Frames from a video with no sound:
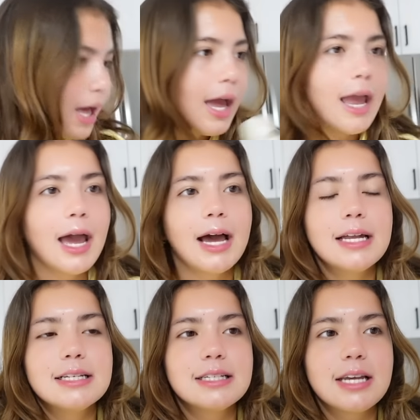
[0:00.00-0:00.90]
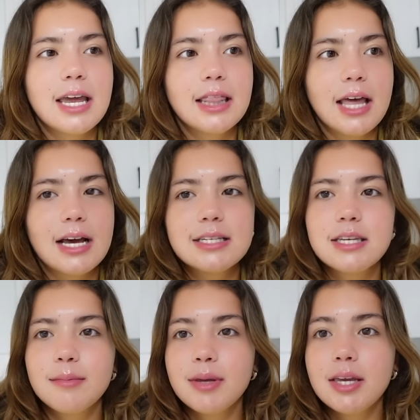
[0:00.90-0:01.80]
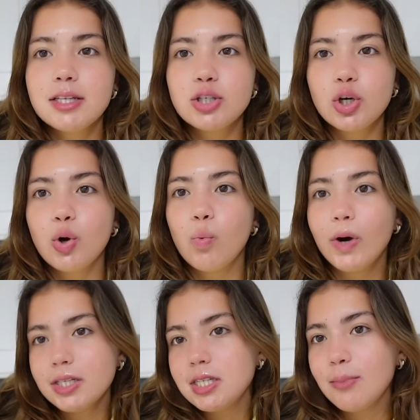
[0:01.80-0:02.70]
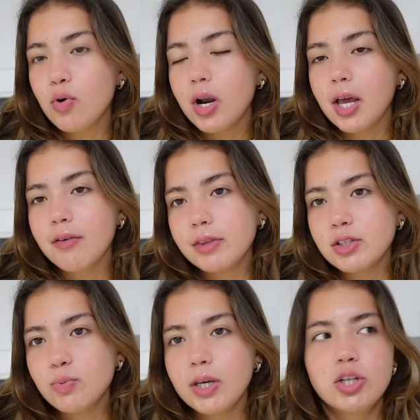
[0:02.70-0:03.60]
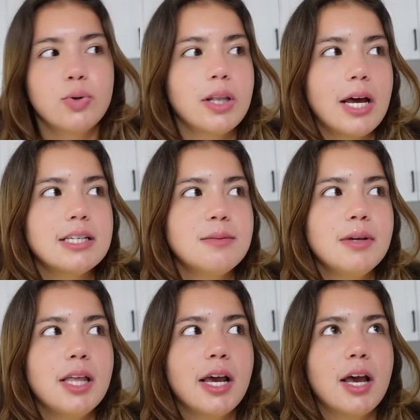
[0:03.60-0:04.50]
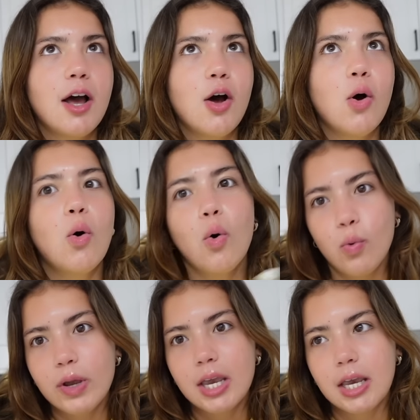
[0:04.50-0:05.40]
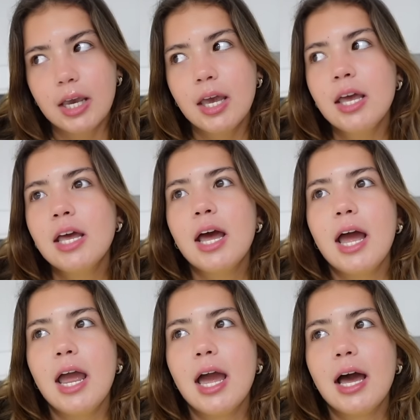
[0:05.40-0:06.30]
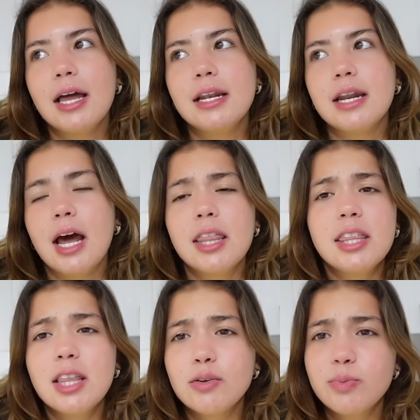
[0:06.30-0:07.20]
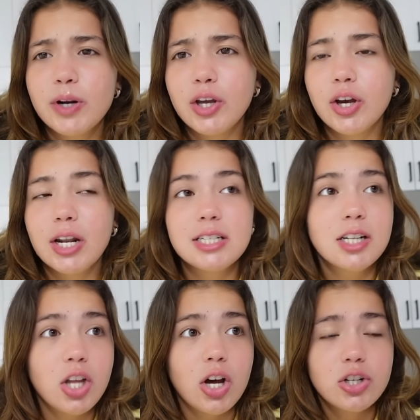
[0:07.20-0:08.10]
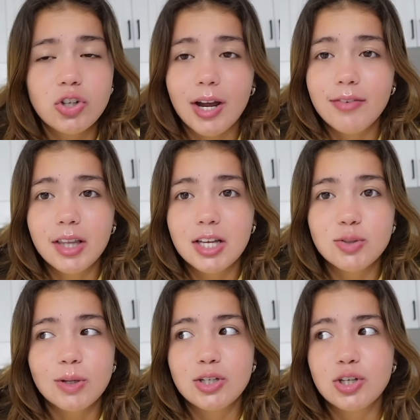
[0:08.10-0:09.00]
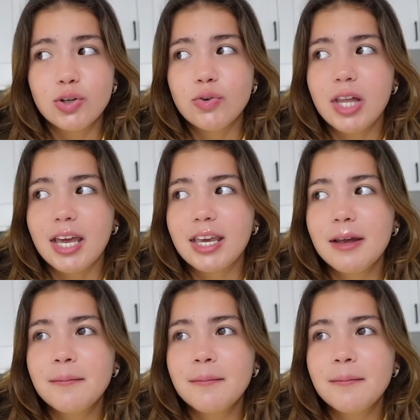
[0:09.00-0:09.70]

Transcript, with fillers: and it lasted me till Wednesday morning of this week. So it lasted me like a whole week. And I think that was pretty good. I did a lot of driving last week too. Like